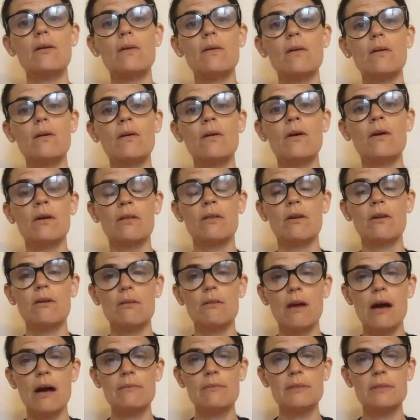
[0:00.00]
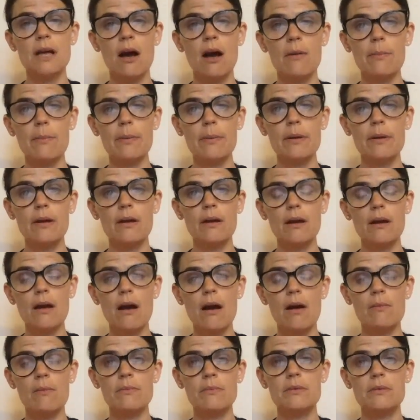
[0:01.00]
hook their laptop
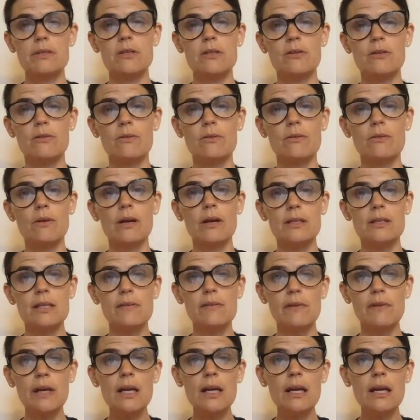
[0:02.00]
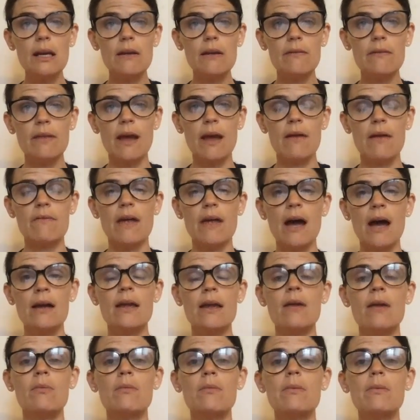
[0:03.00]
up to a TV if they have that
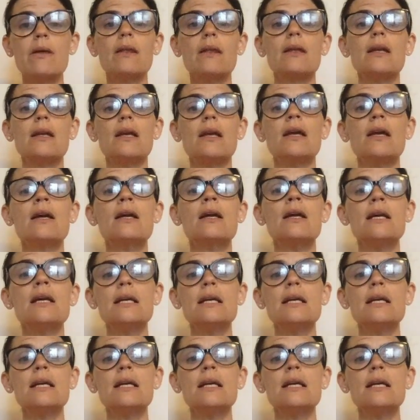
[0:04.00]
capability,